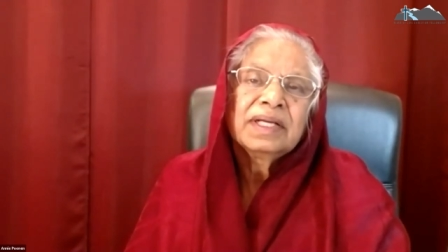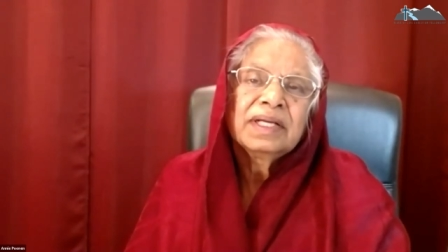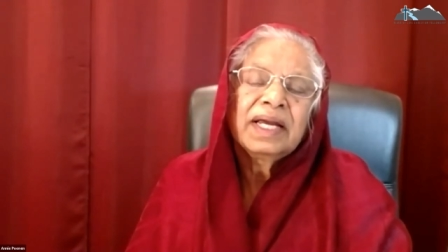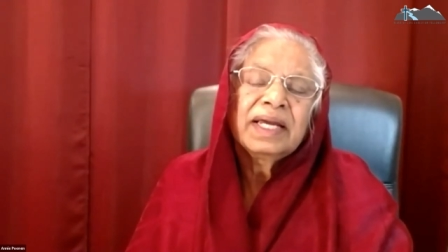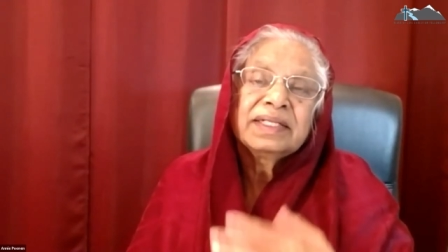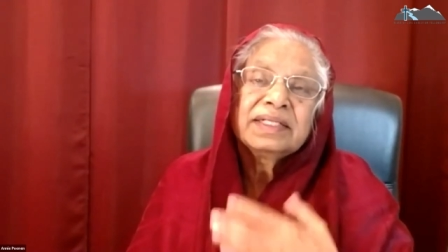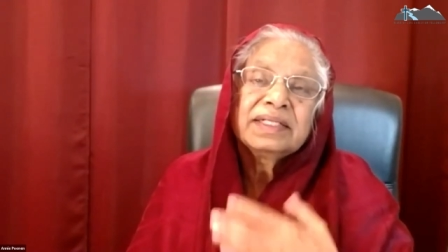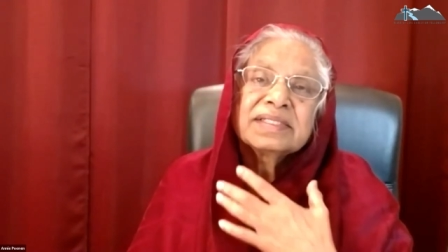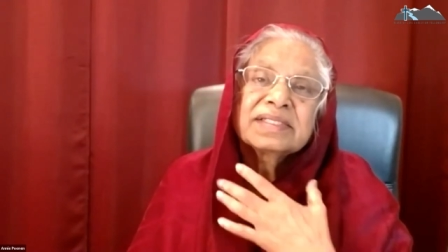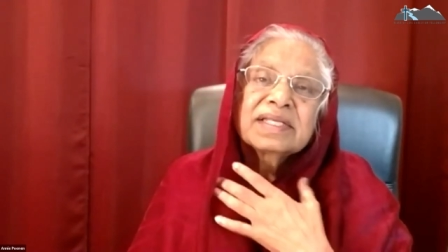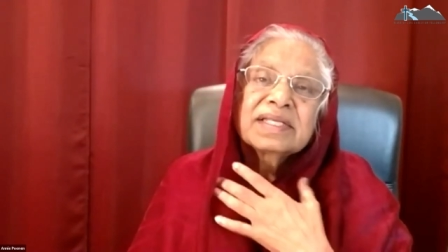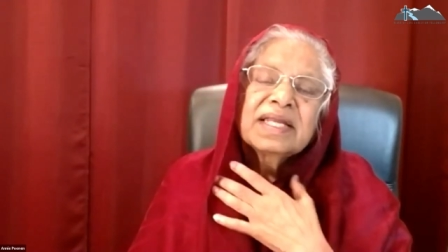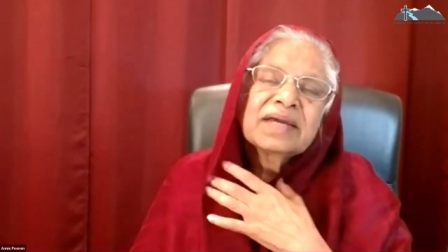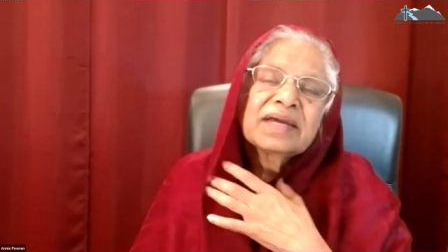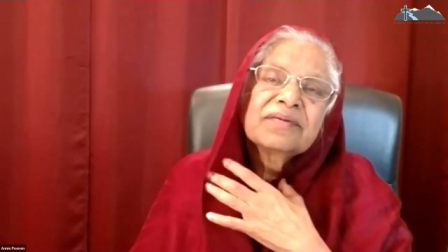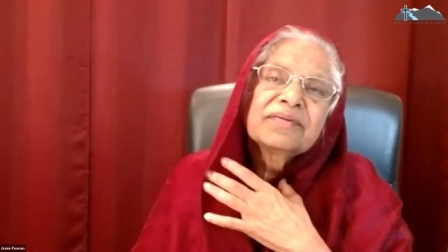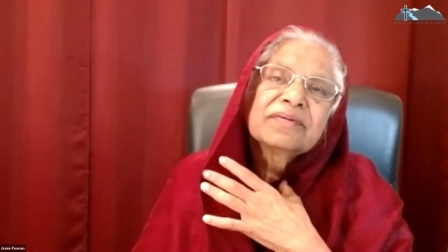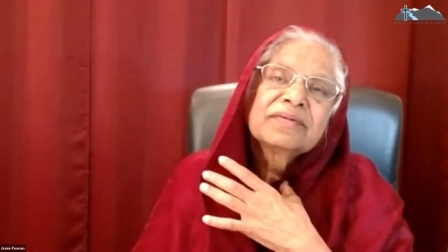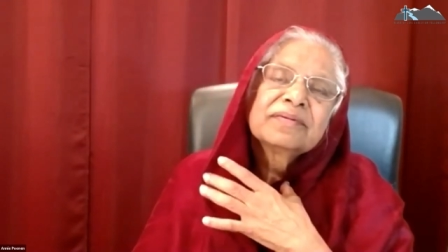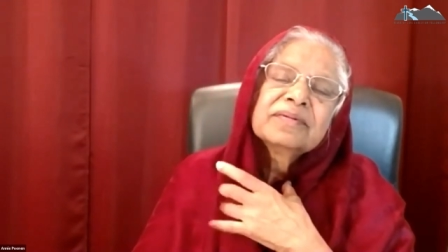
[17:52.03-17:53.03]
and his
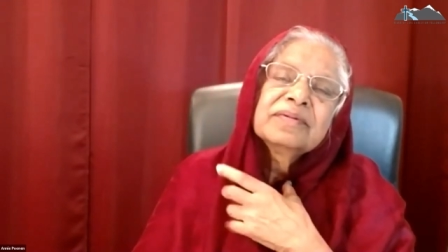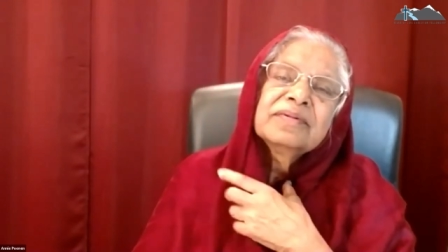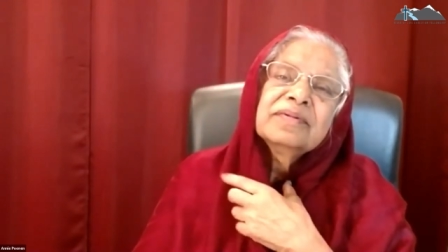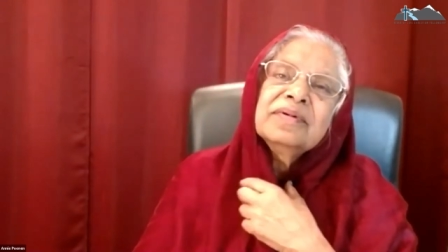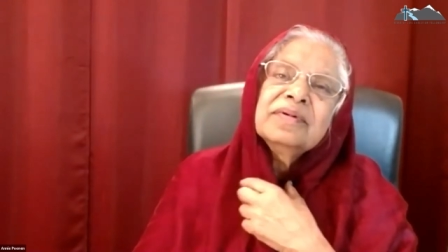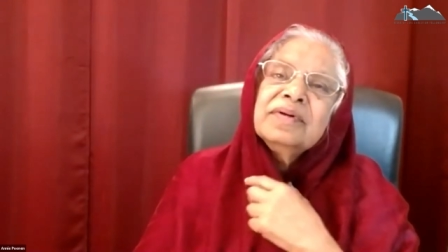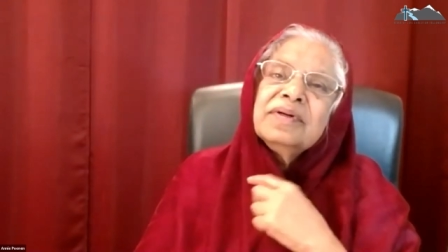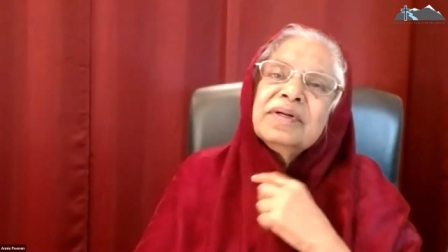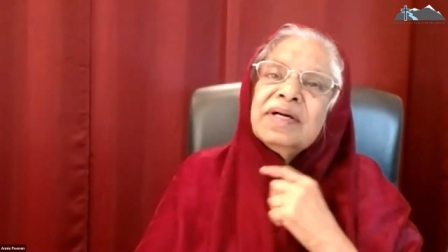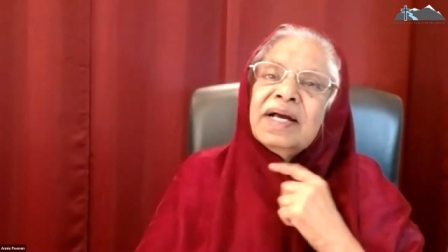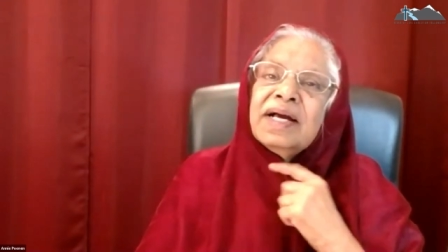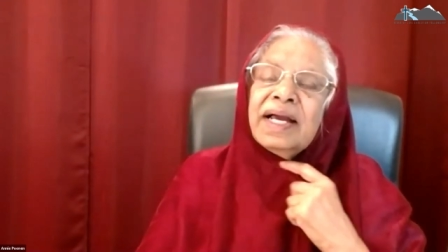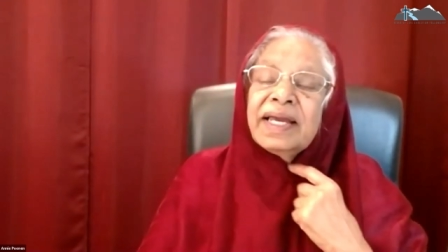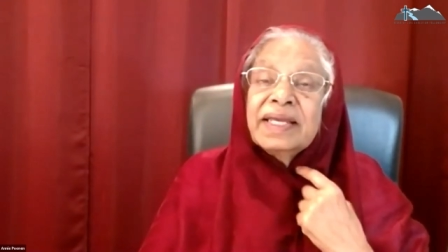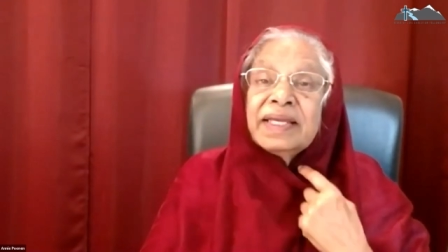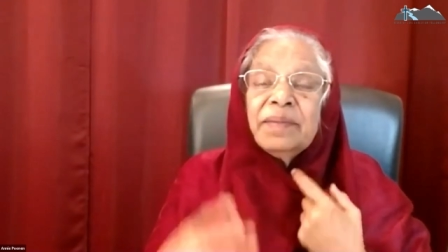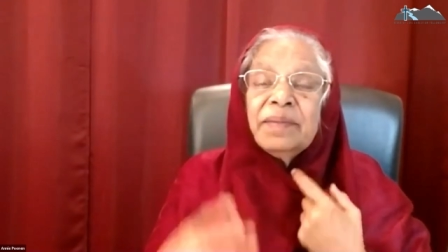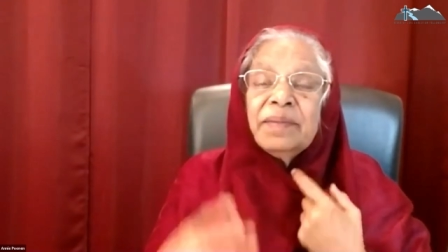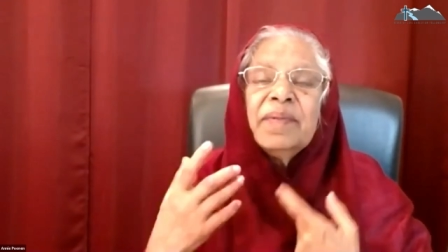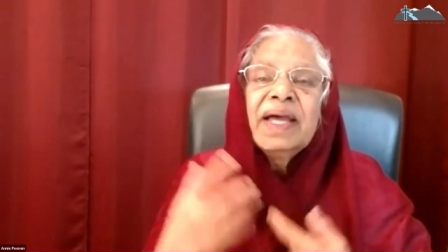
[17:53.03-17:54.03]
life,
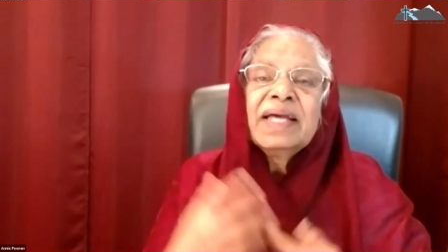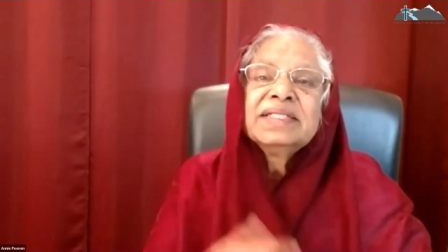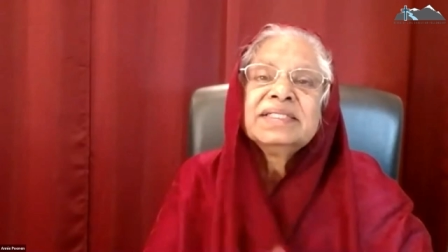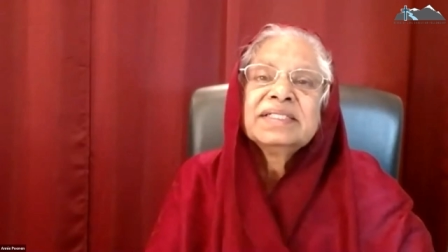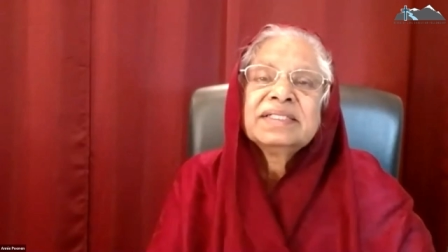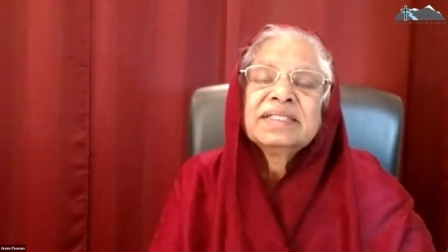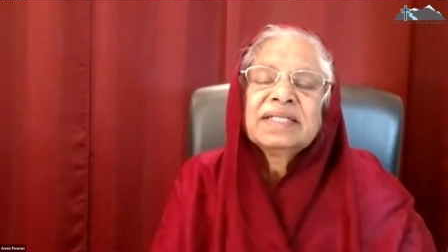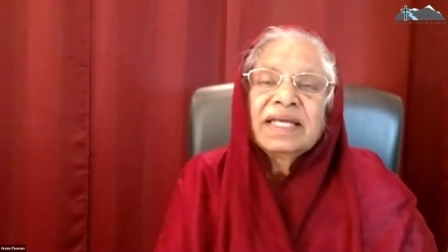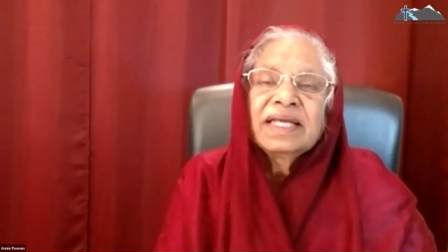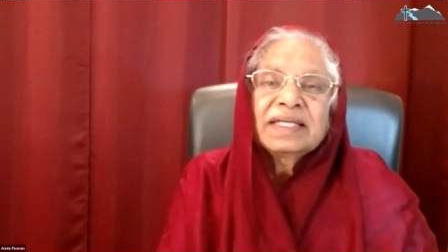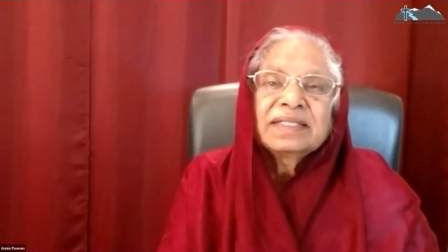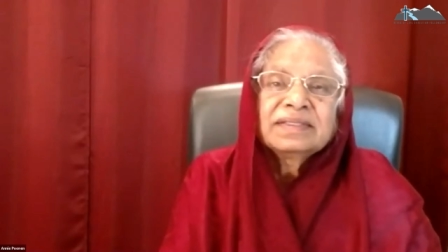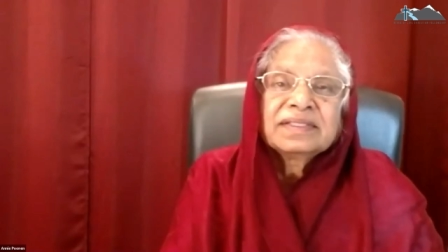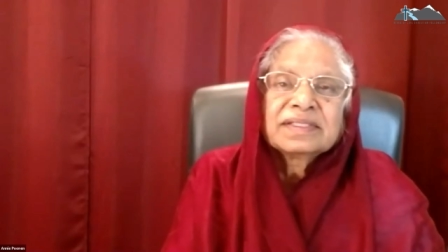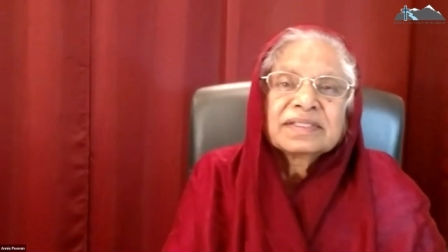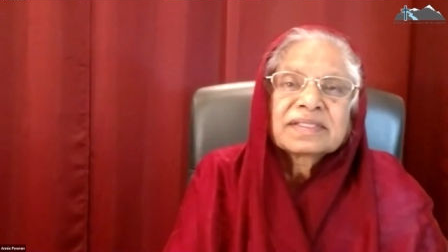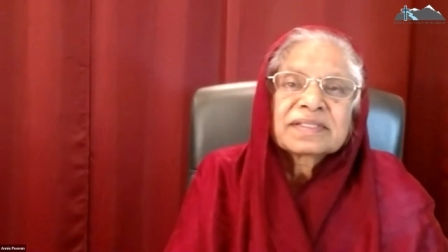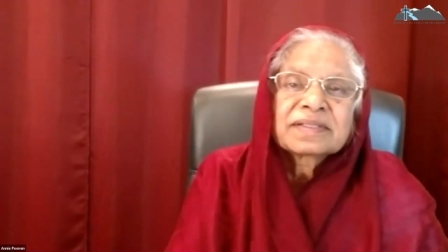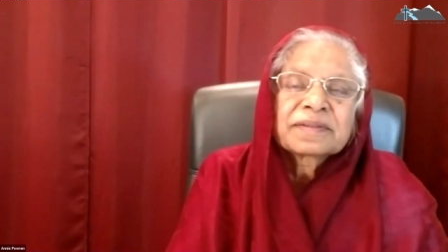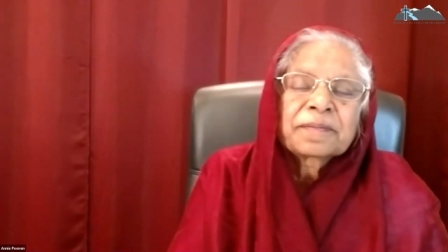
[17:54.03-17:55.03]
I imagine like
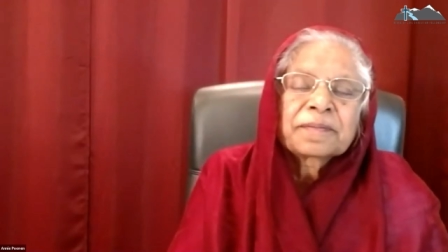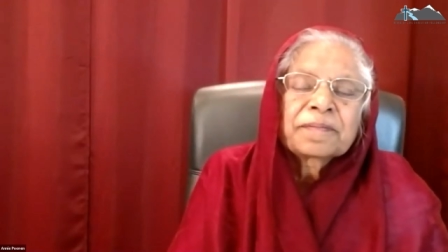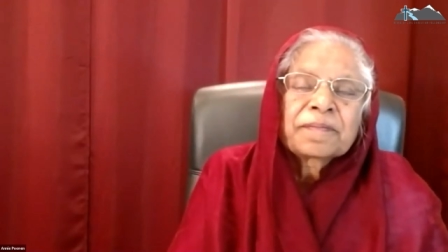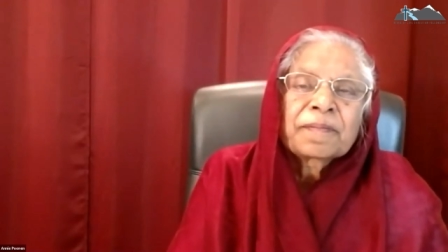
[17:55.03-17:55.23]
this.